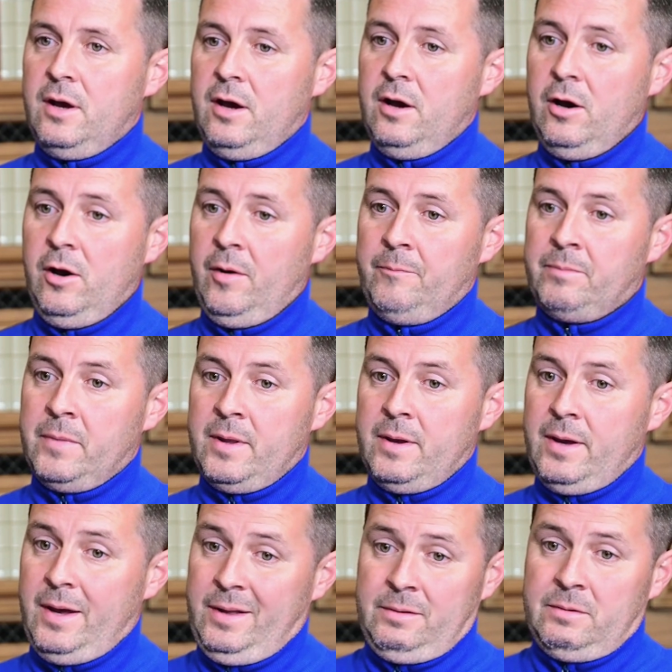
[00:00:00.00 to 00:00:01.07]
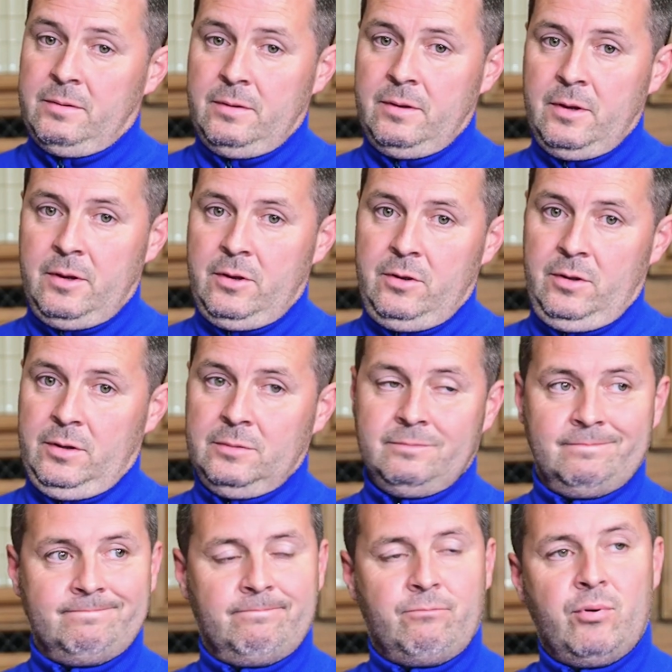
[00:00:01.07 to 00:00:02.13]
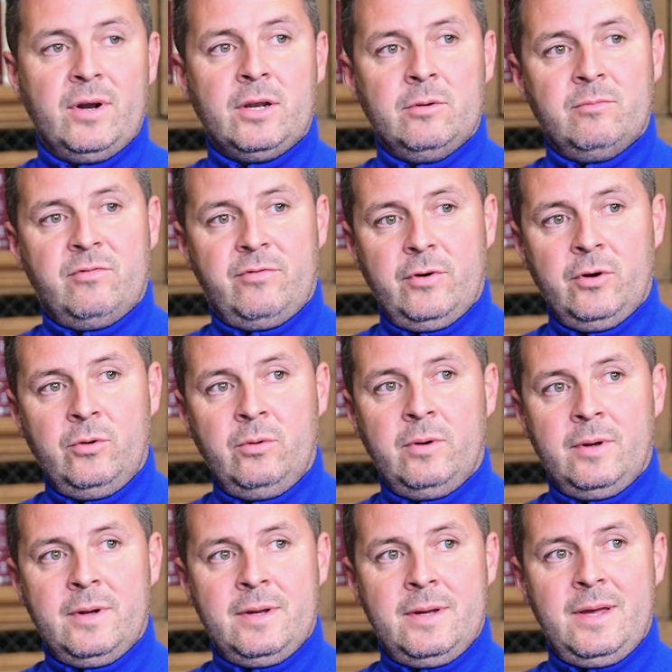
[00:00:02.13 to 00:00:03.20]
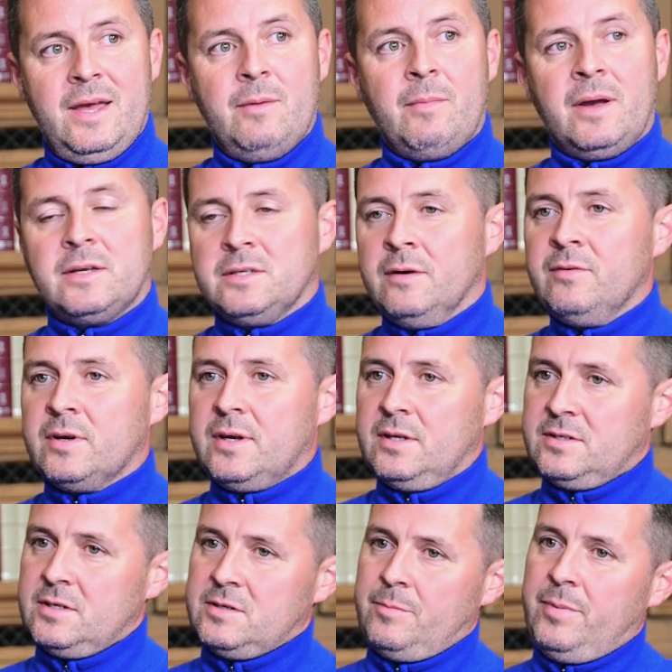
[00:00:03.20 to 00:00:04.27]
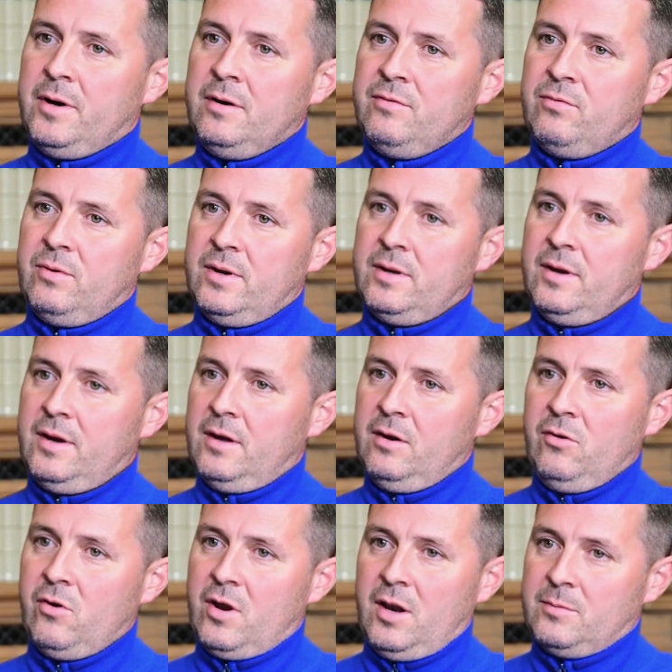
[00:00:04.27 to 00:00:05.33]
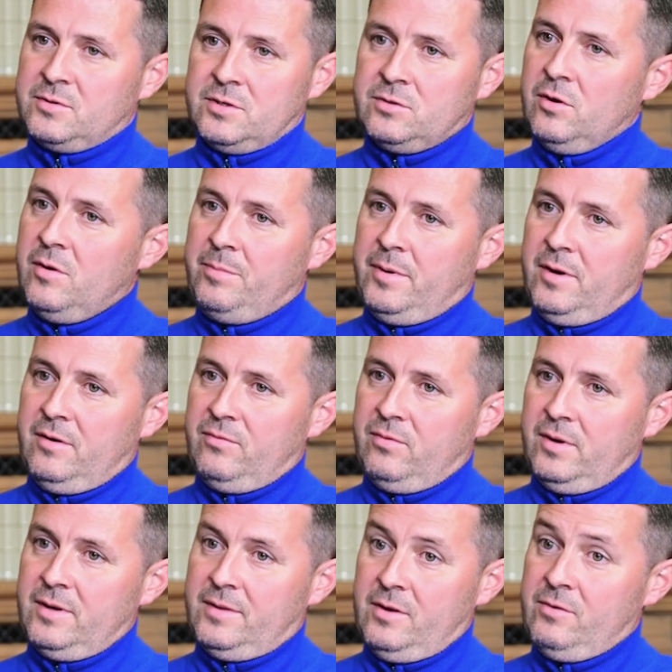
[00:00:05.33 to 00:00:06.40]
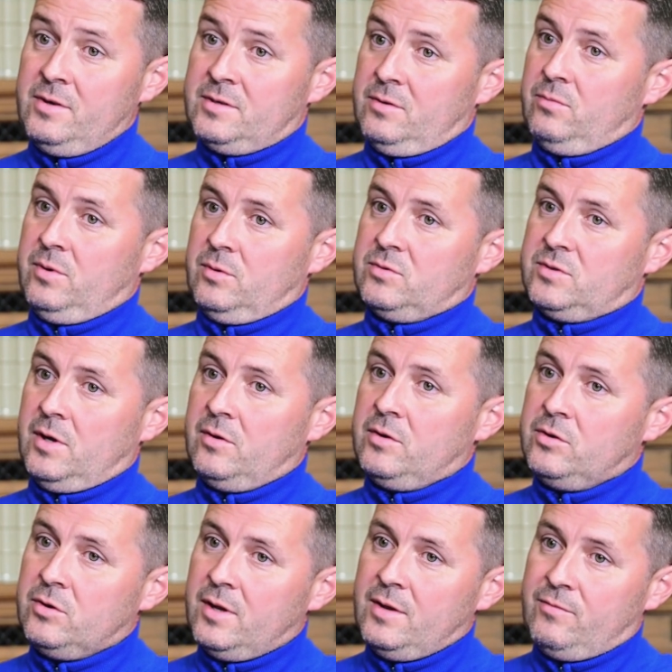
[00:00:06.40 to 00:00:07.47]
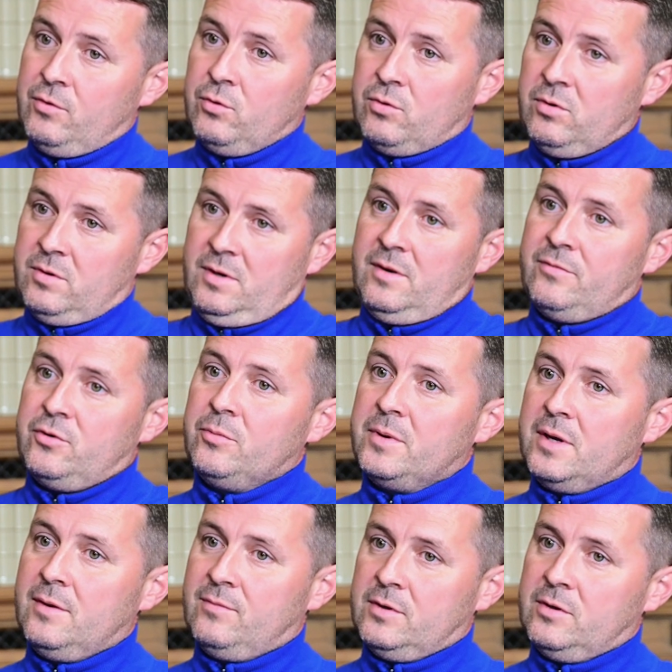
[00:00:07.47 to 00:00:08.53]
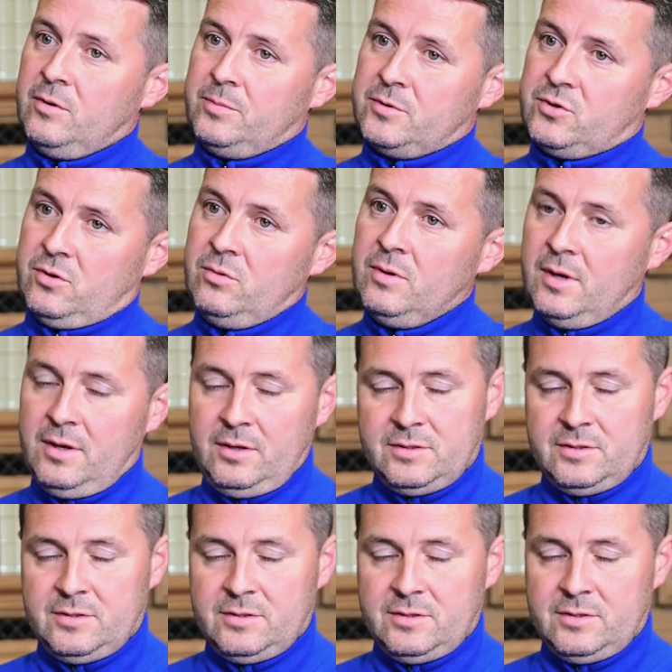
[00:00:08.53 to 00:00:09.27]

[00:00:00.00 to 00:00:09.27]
And, you know, bring them through, it makes other kids, there's a pathway. A lot of clubs, there's not a pathway. There is at Wealdstone, and if you're good enough, you'll be given an opportunity.